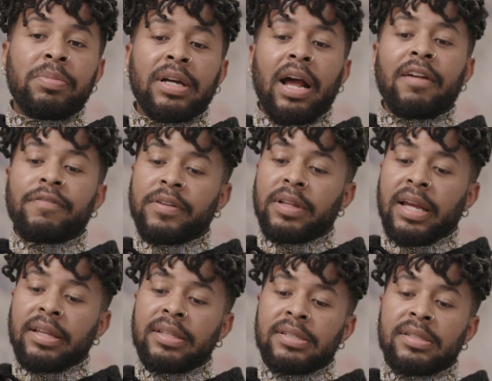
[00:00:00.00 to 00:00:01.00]
but I feel
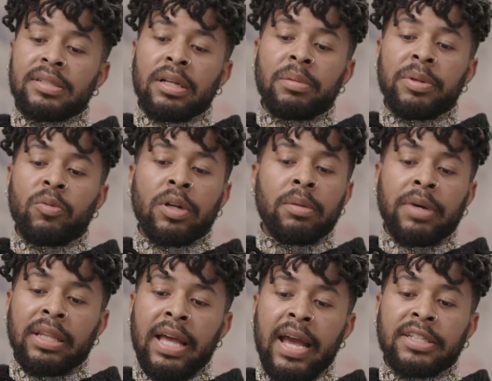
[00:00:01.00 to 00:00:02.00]
like this is gonna be one of my
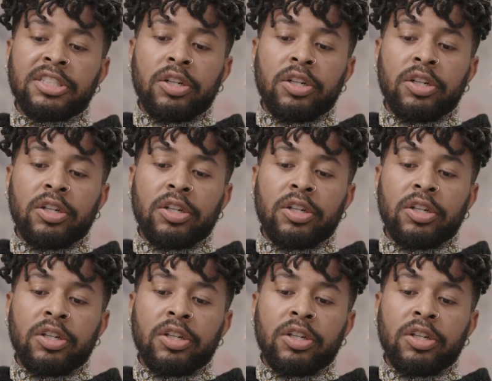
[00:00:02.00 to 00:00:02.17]
last